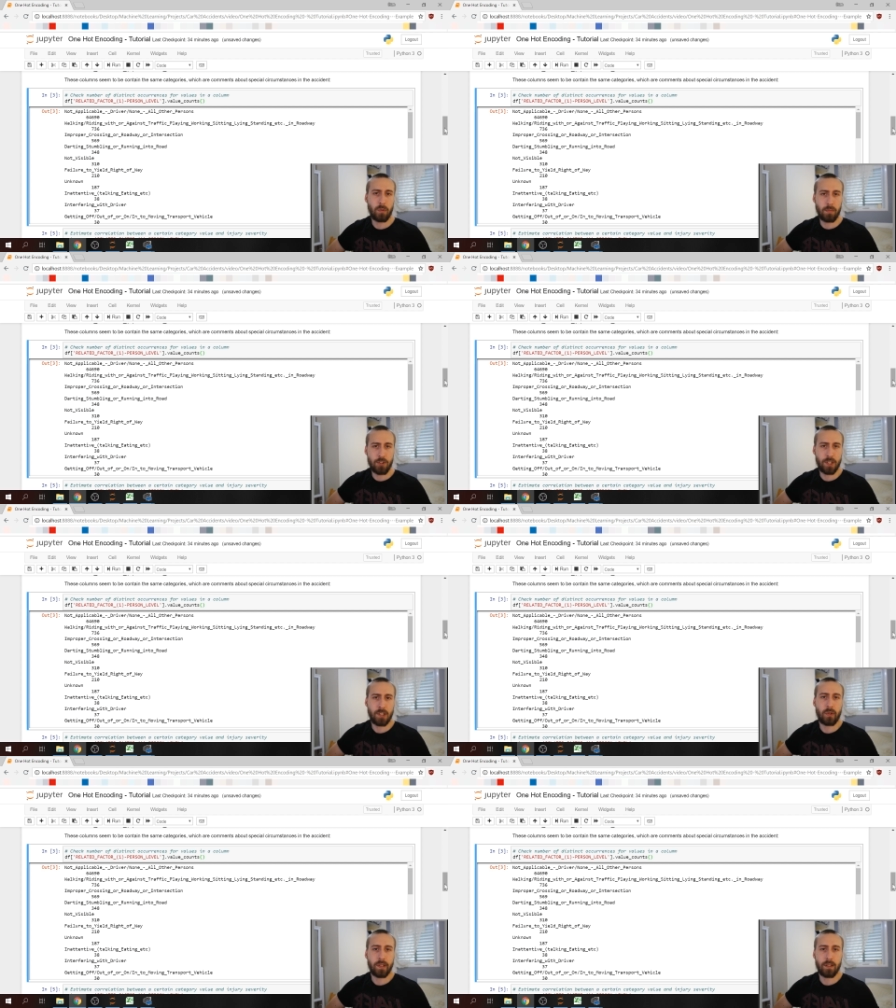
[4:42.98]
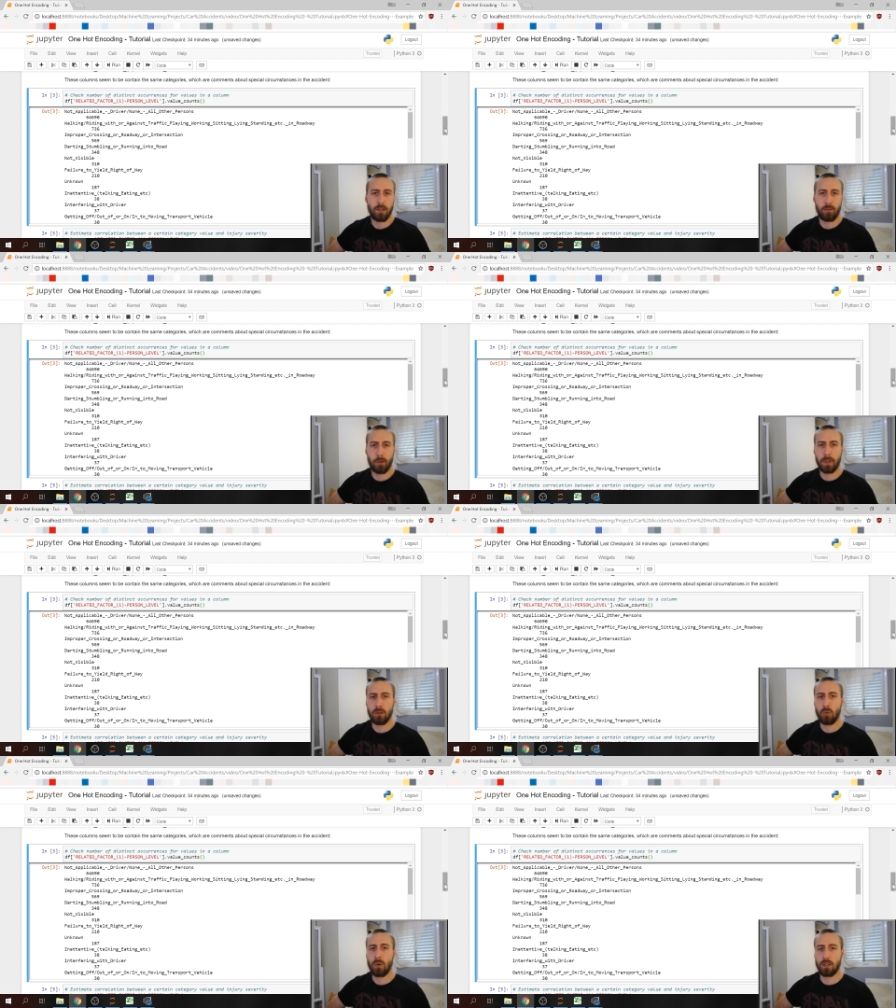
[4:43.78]
be generated if we will
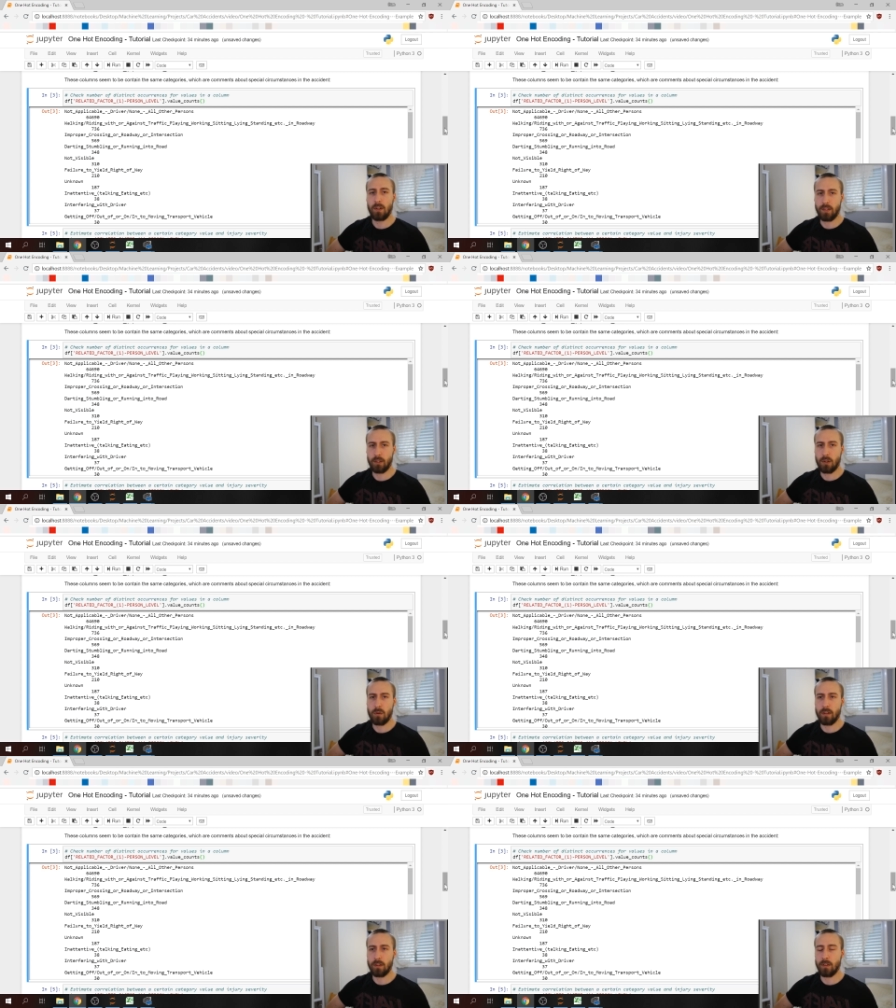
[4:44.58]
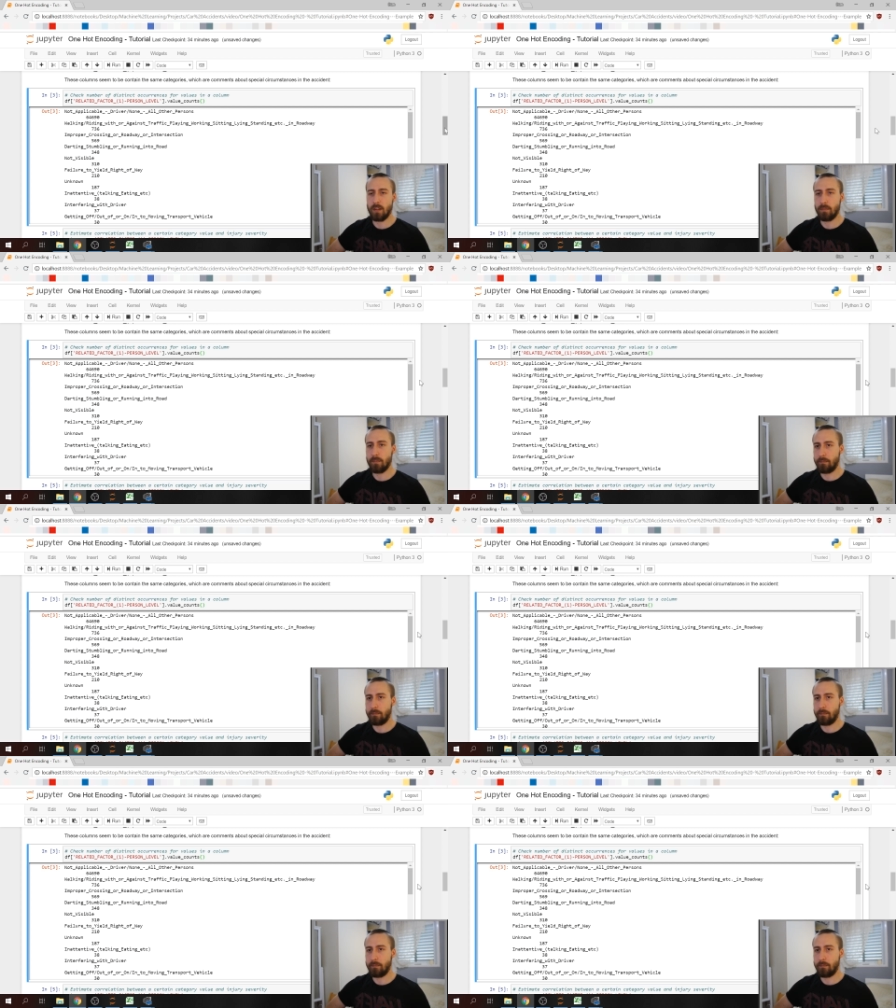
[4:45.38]
do one hot encoding on them.